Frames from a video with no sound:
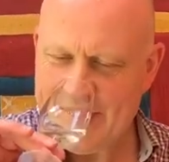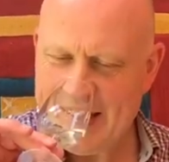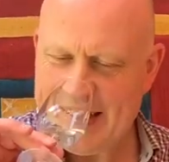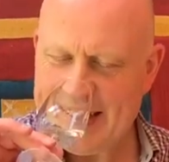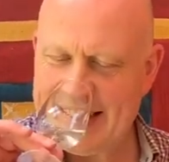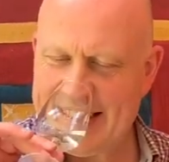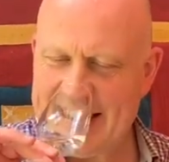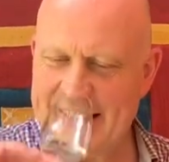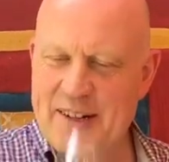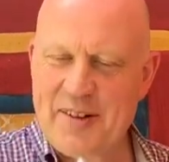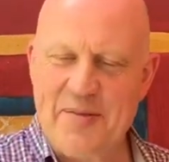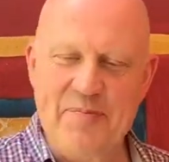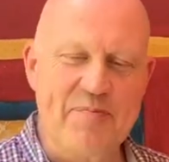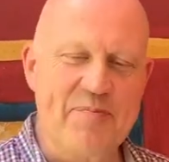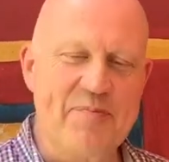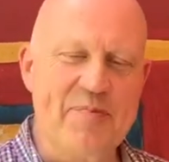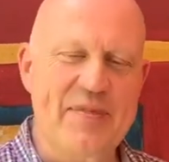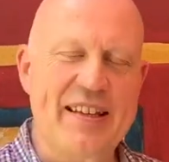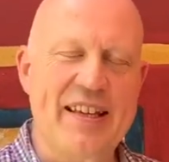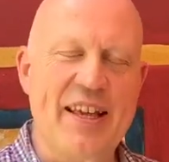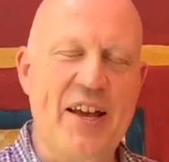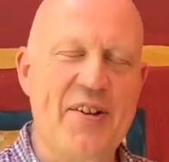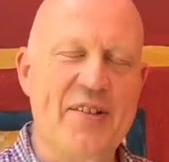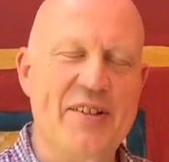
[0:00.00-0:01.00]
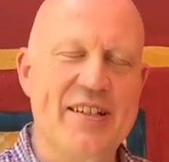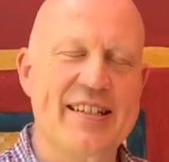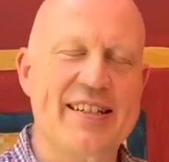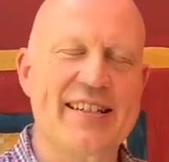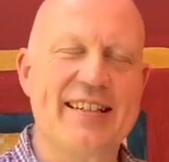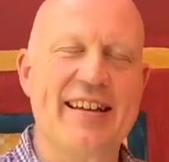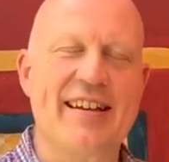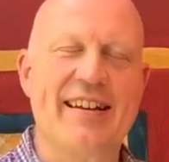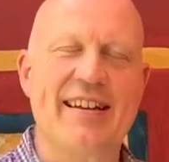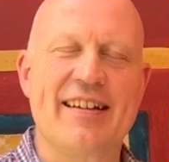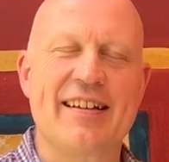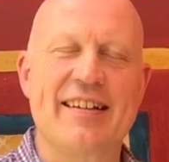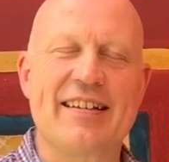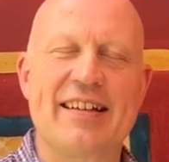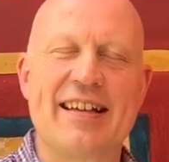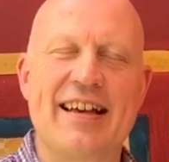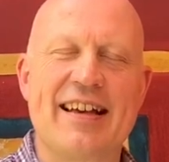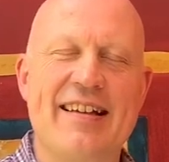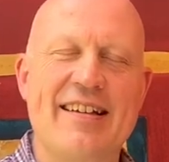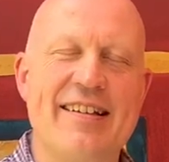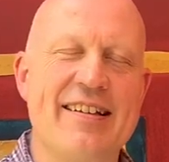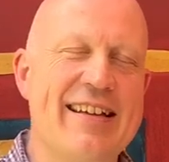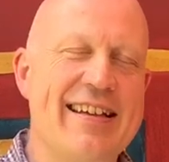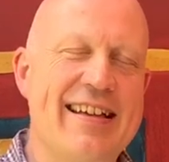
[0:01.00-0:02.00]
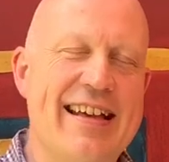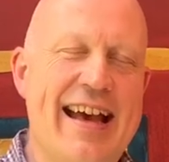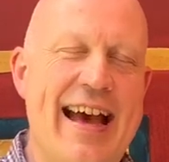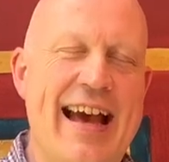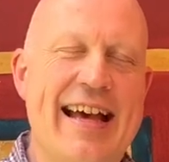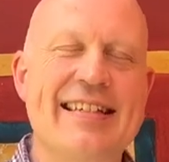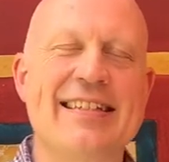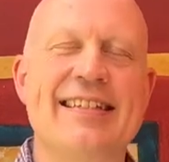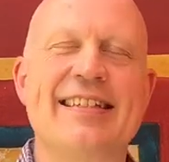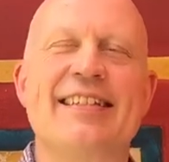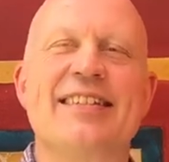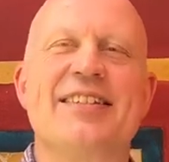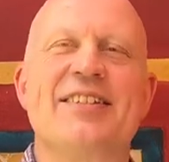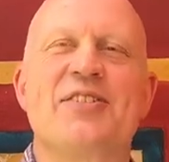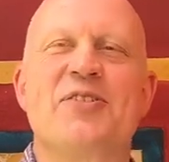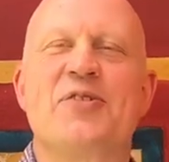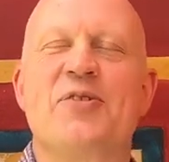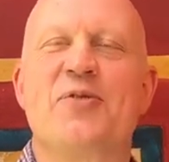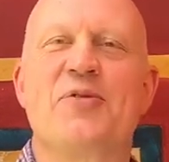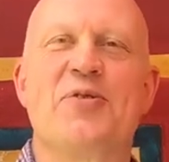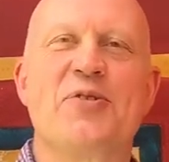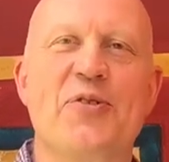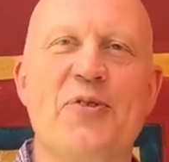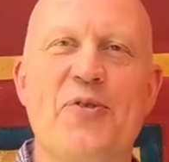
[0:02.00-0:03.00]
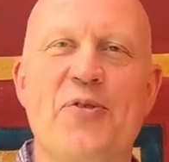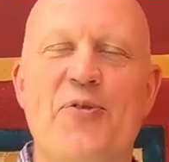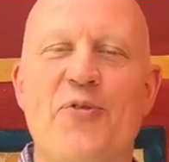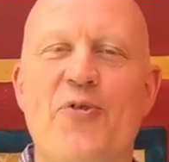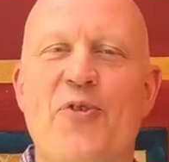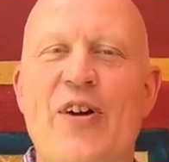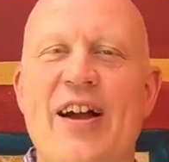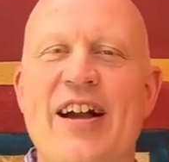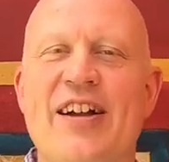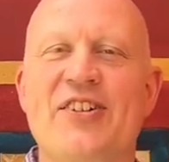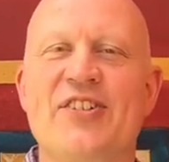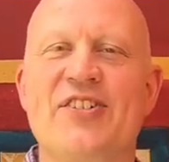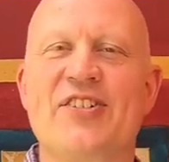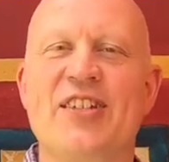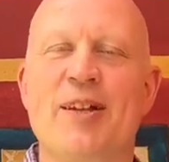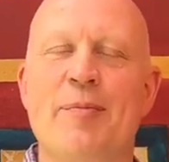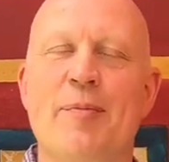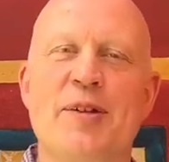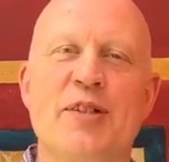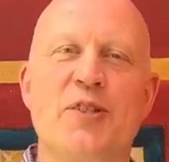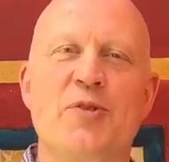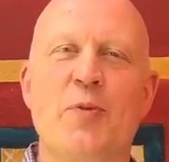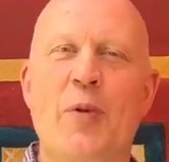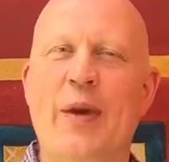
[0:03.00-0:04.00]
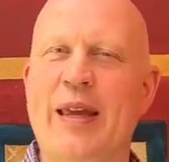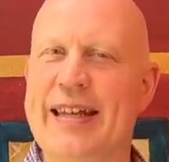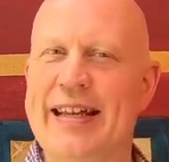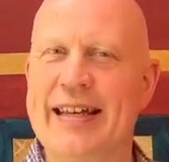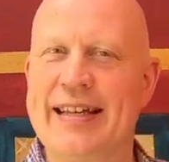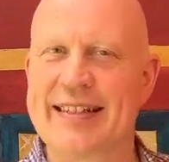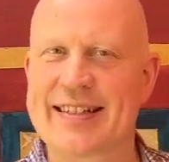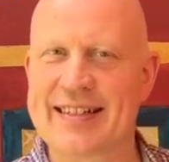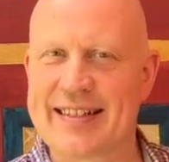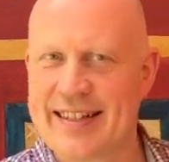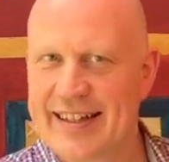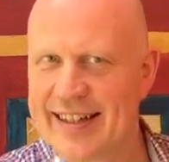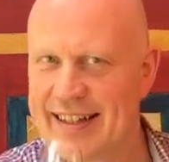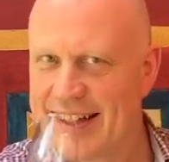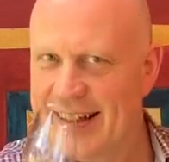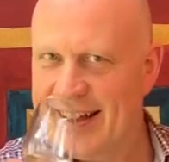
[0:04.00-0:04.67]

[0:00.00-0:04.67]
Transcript: um, you know, just a essence of sort of fresh summer sweetness